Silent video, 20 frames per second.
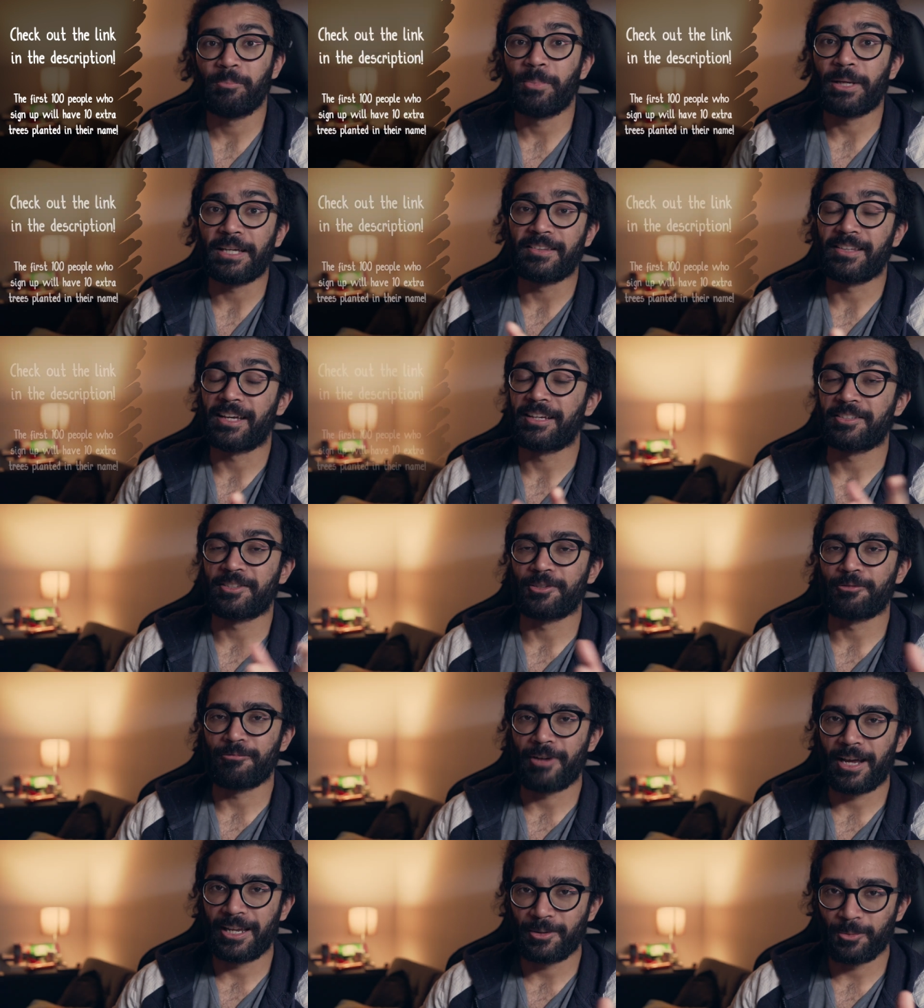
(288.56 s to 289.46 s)
Big thanks to
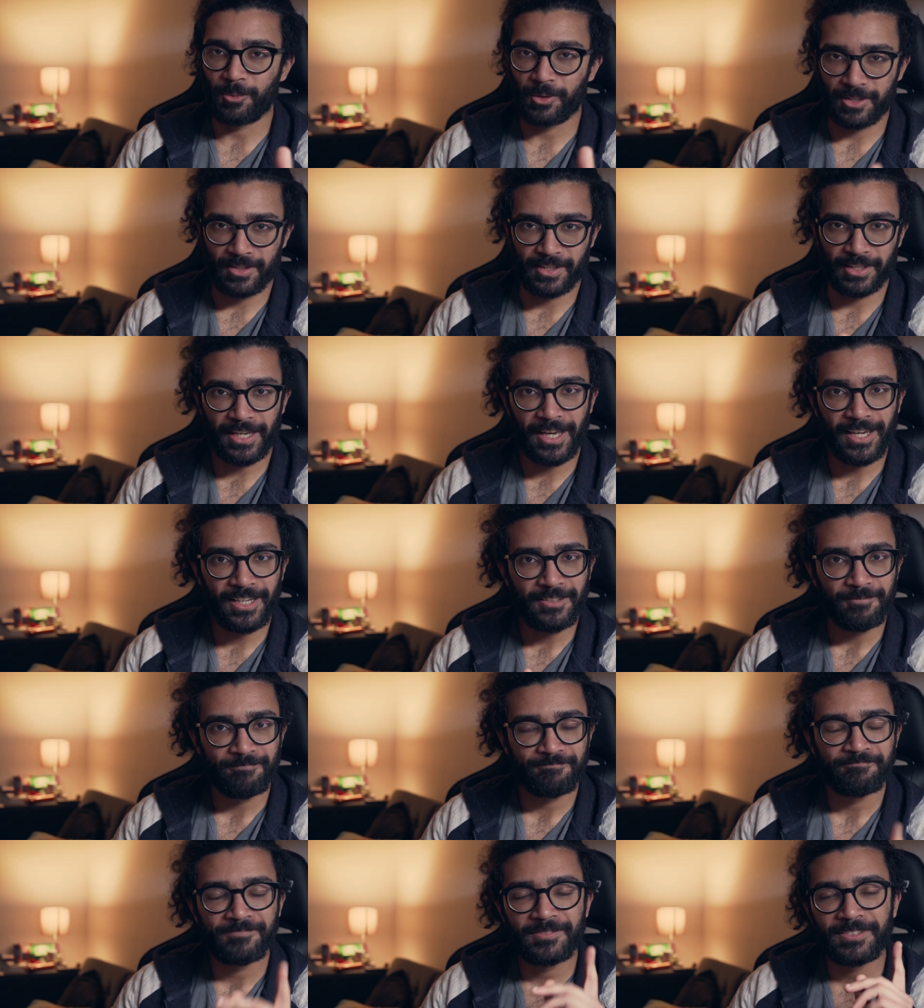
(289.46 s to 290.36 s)
Ren once
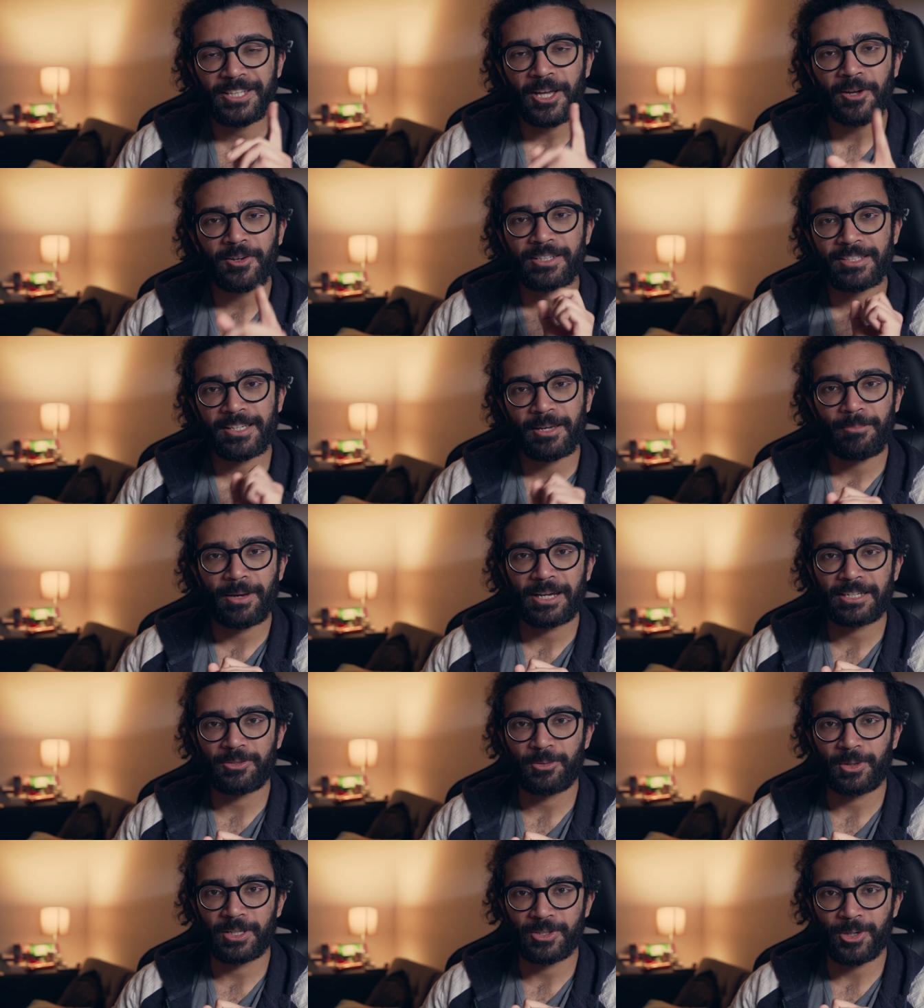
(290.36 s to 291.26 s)
again. Now let's get back
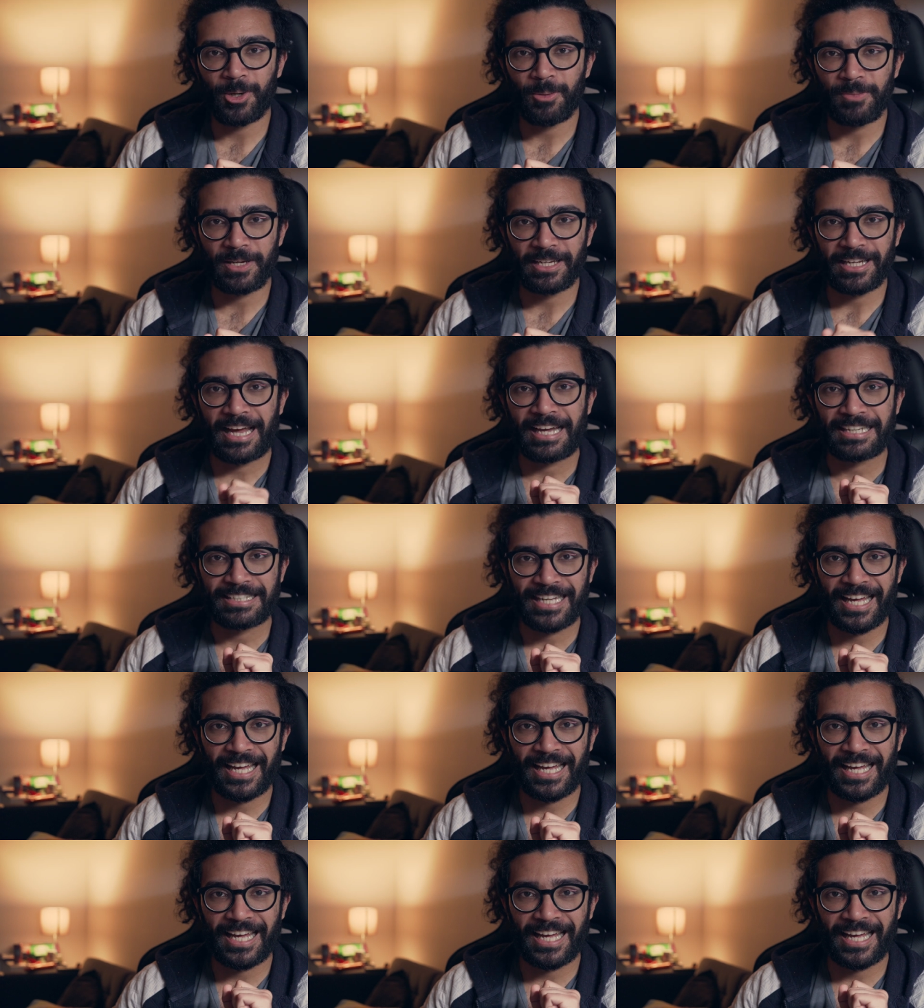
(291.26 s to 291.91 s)
to our topic at